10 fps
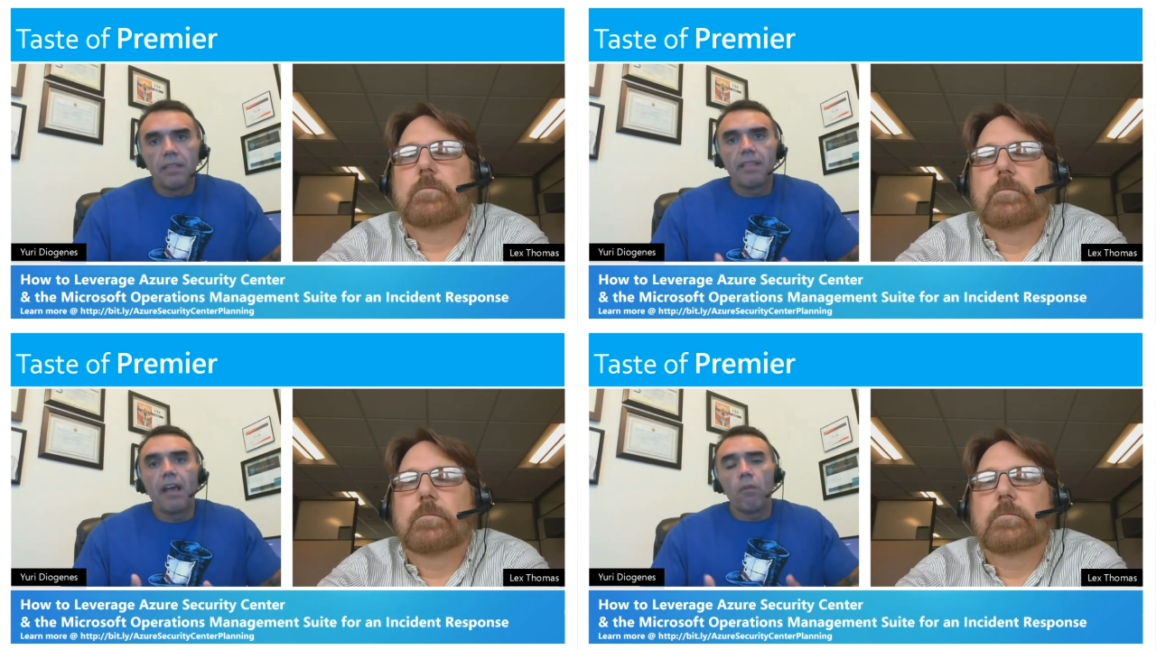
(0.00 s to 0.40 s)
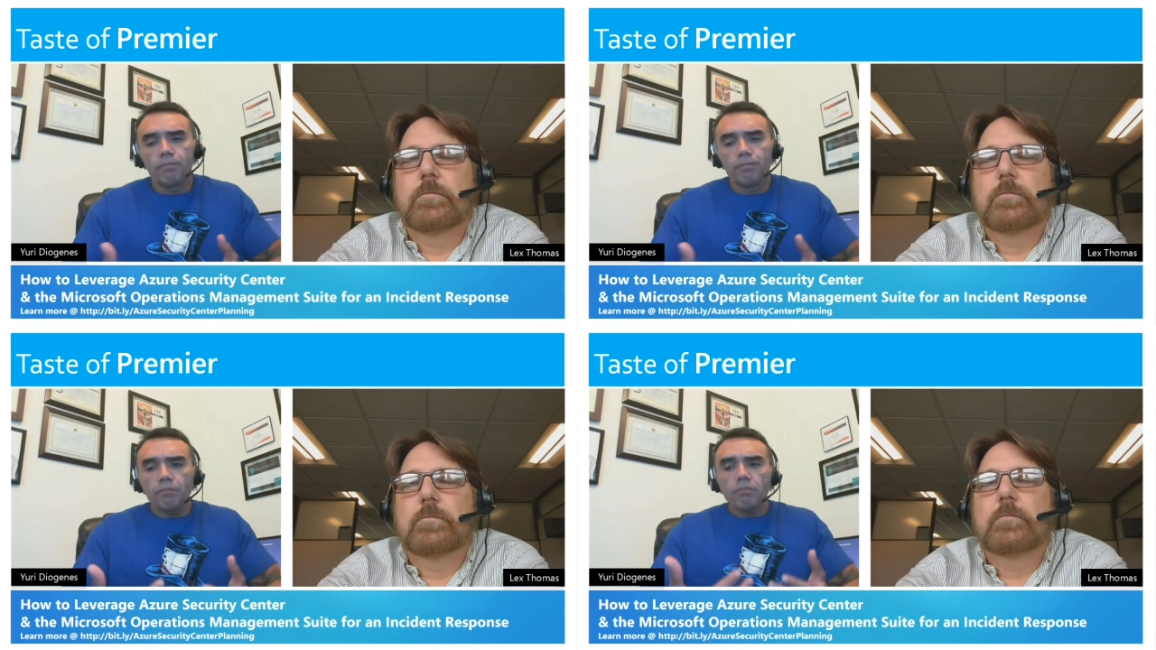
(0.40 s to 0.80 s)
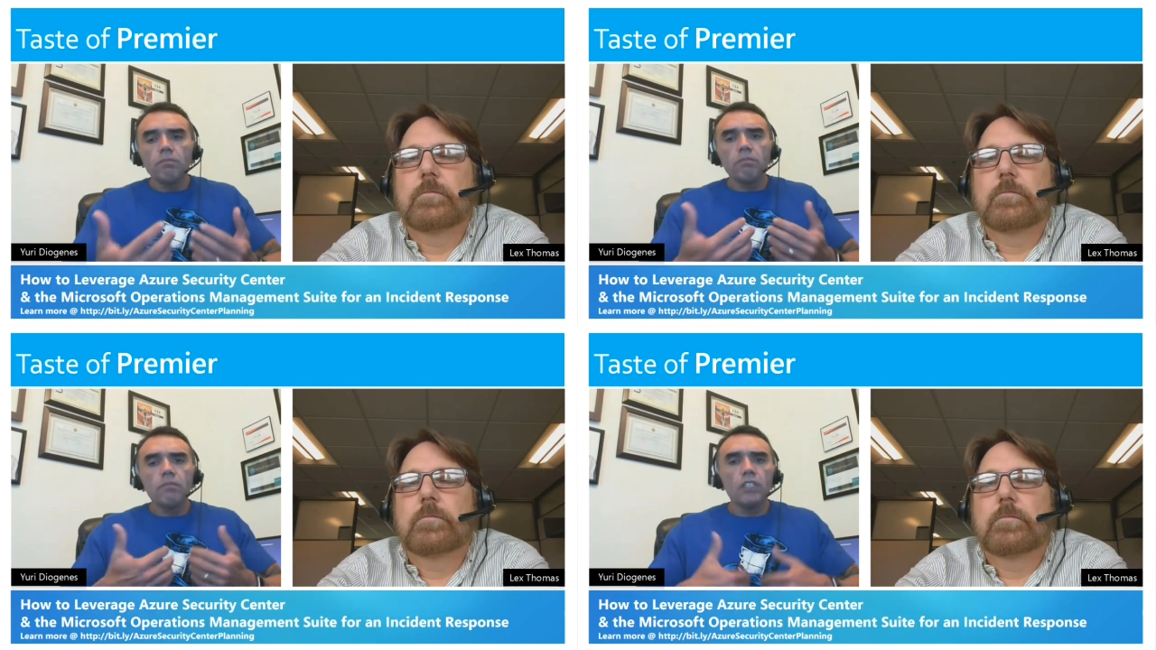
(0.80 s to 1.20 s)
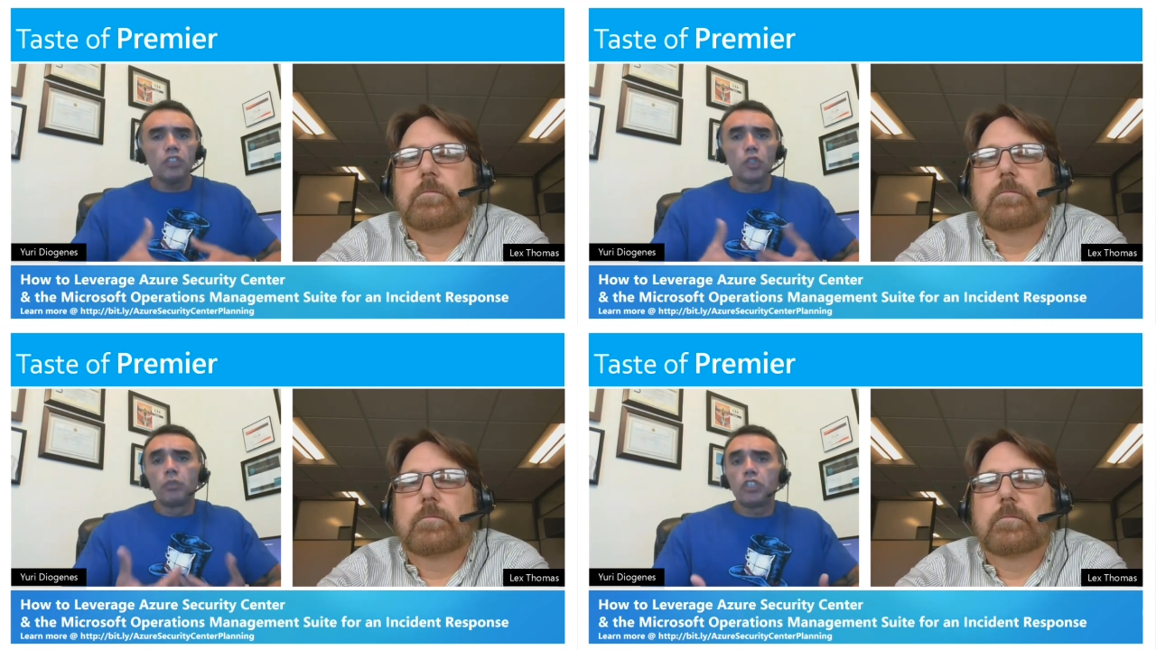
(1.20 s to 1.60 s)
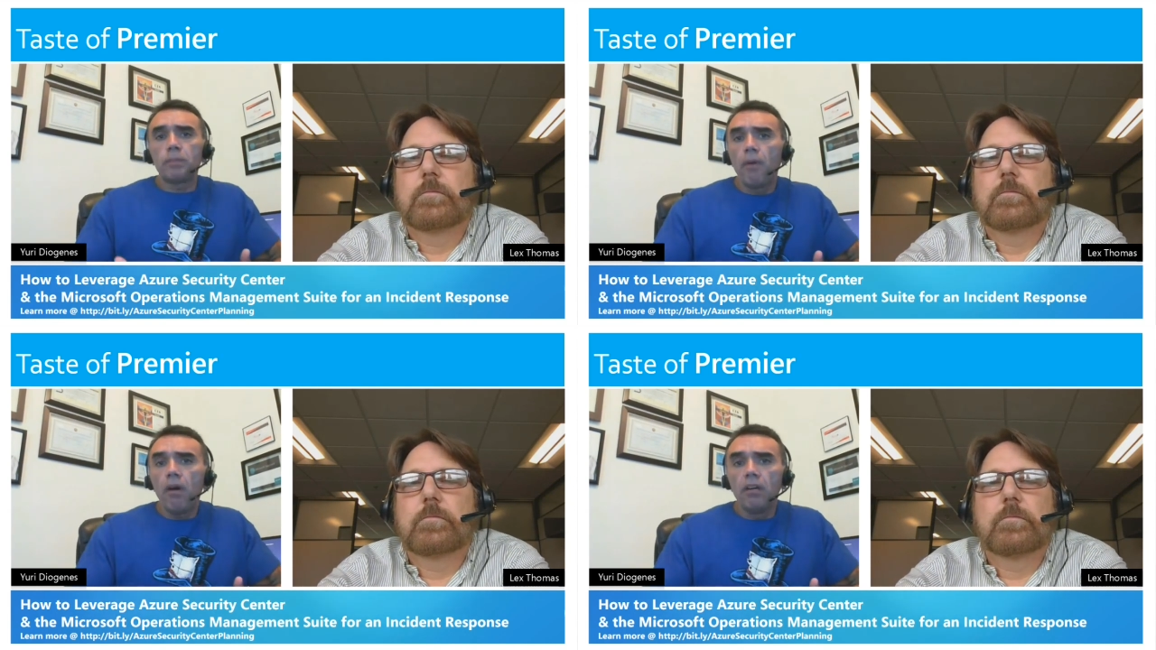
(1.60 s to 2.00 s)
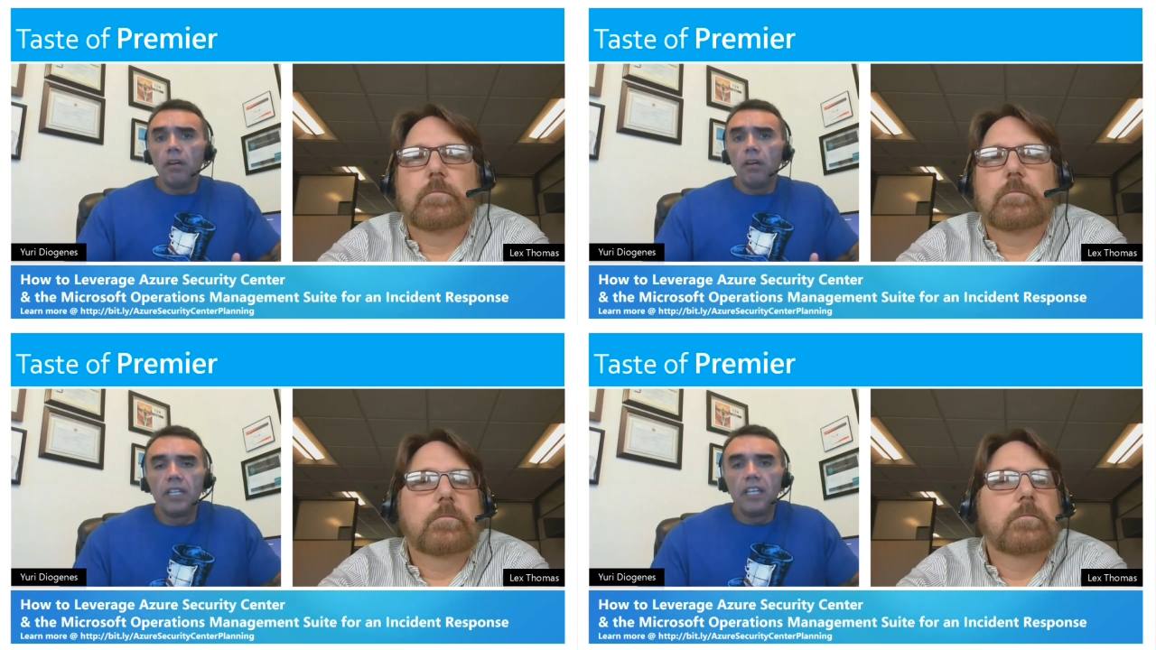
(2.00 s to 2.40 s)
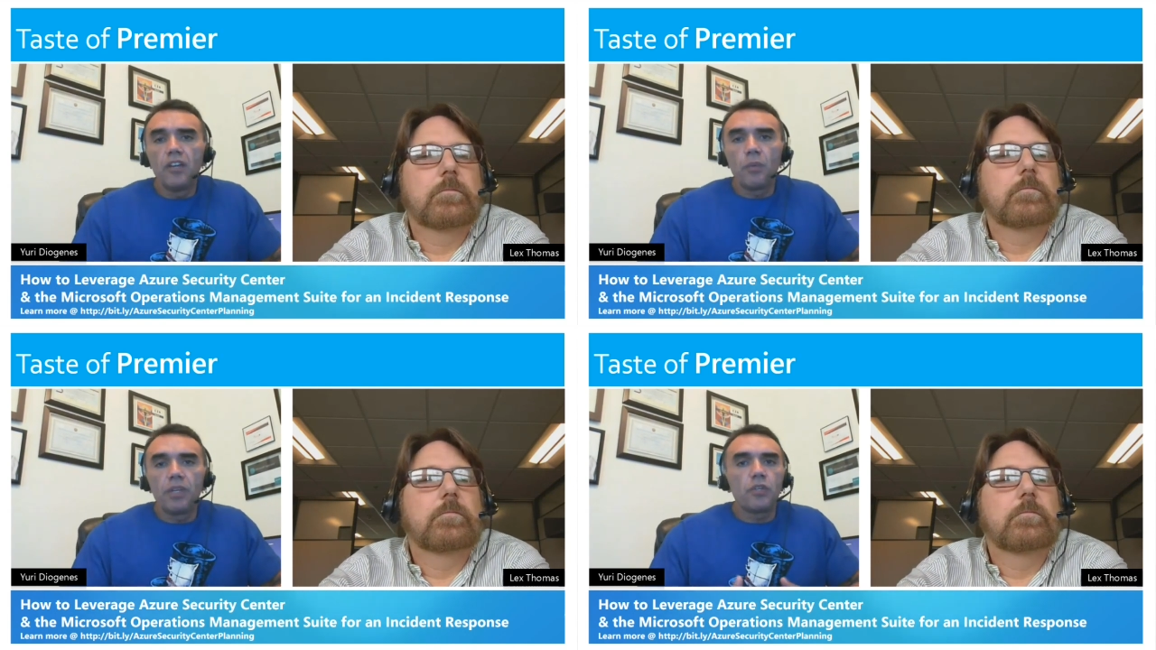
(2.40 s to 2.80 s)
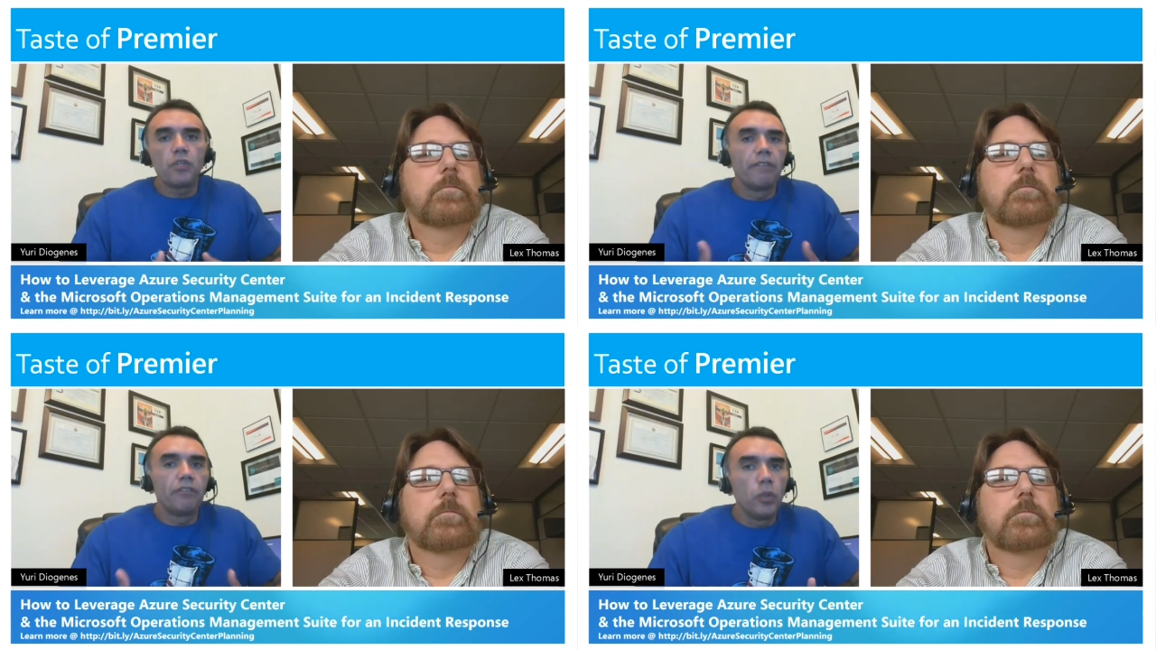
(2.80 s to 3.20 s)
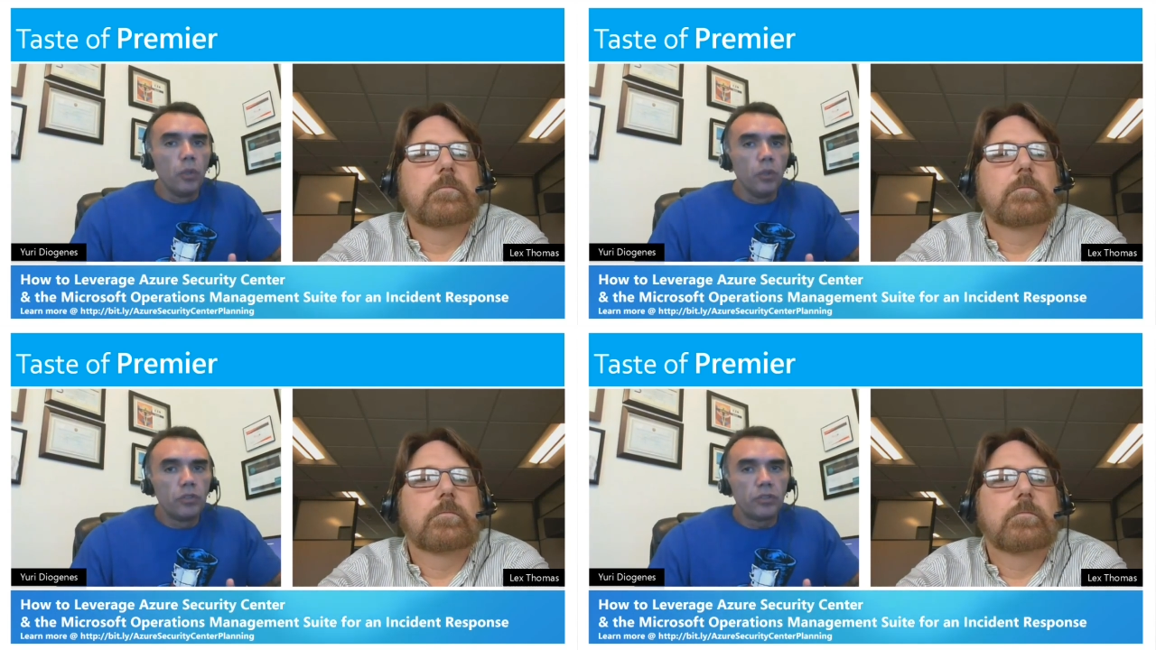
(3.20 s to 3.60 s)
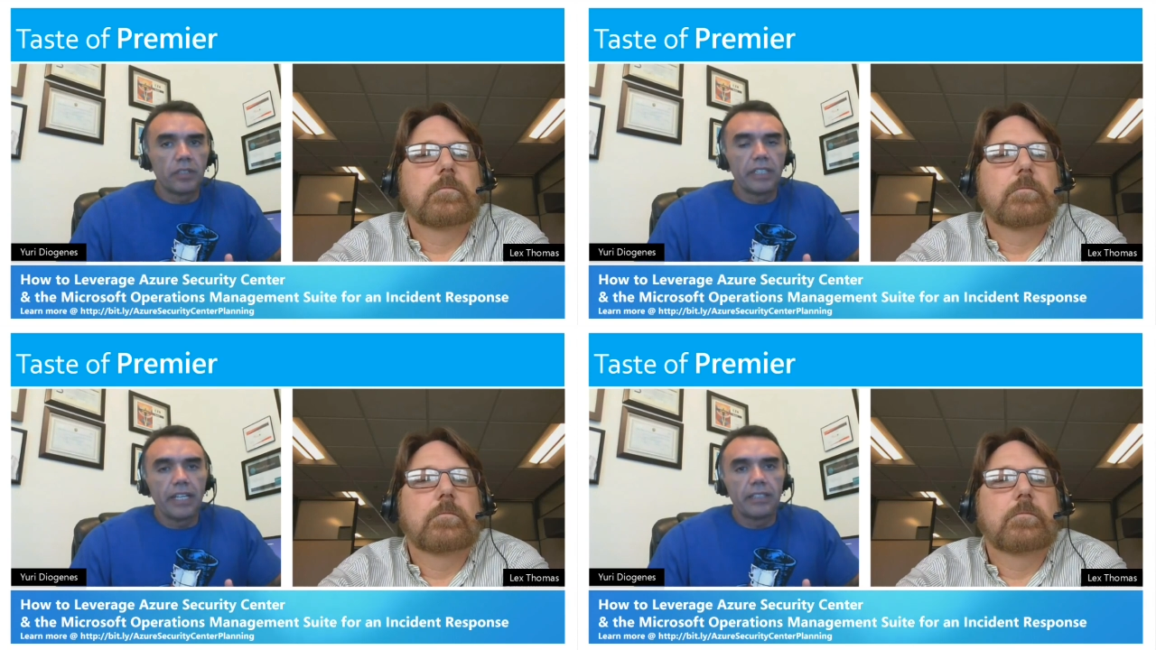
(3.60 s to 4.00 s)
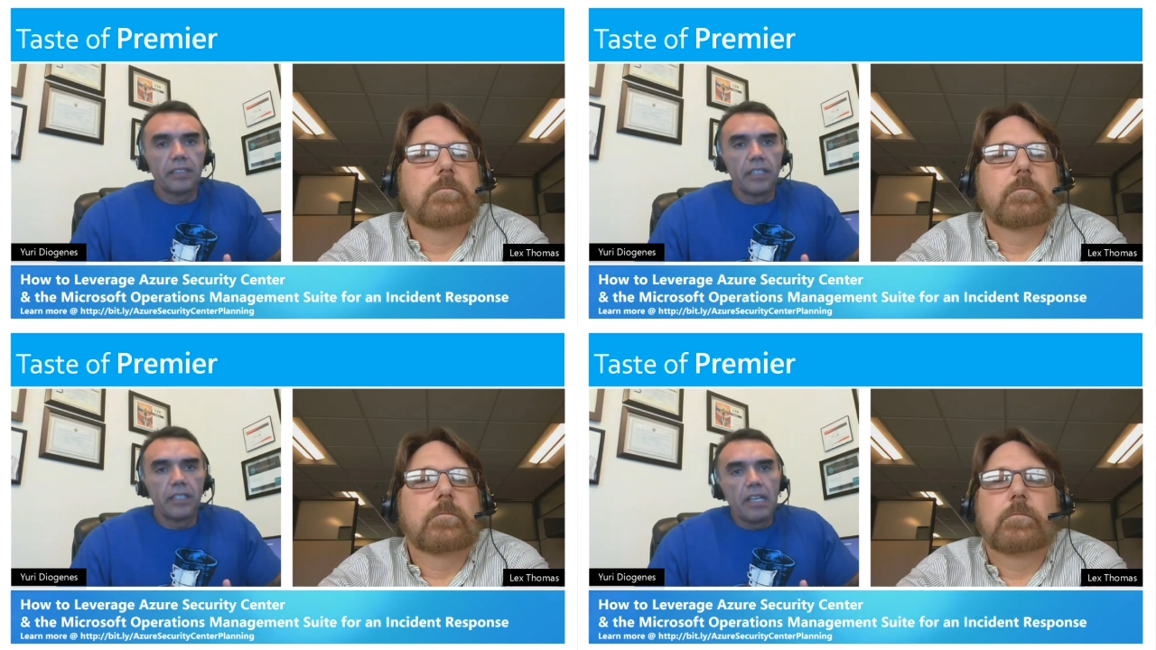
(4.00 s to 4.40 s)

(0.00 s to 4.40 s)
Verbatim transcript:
Speaker 1: Now, to respond, we need to have tools for that.